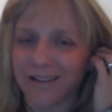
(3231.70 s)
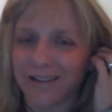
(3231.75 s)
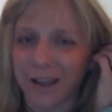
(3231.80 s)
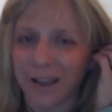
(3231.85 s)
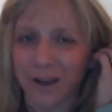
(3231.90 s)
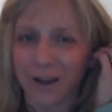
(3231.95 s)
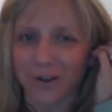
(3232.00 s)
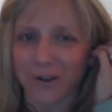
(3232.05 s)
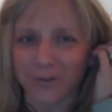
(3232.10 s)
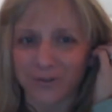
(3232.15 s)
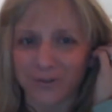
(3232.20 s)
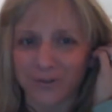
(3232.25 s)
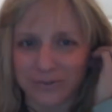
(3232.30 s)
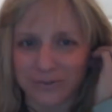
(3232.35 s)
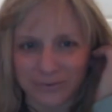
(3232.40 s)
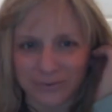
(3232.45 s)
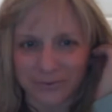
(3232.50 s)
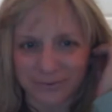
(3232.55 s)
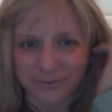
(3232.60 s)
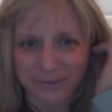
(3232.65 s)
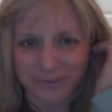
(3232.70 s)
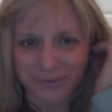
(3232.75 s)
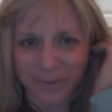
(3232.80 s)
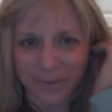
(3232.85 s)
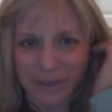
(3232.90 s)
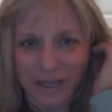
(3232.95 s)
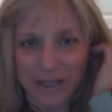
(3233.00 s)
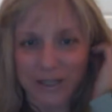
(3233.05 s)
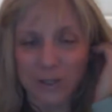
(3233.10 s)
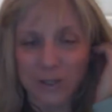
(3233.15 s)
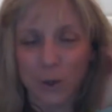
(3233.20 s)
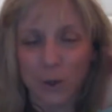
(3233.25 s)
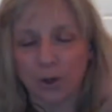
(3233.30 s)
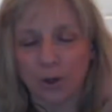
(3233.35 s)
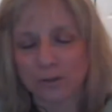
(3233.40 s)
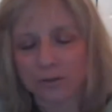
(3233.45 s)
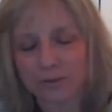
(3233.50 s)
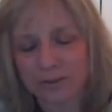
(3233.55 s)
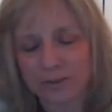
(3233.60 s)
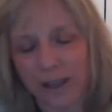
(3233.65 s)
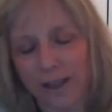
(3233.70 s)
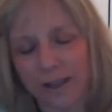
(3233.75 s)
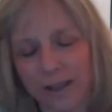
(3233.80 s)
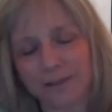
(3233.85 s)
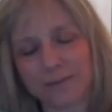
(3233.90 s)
Yeah. But that's cool, yeah.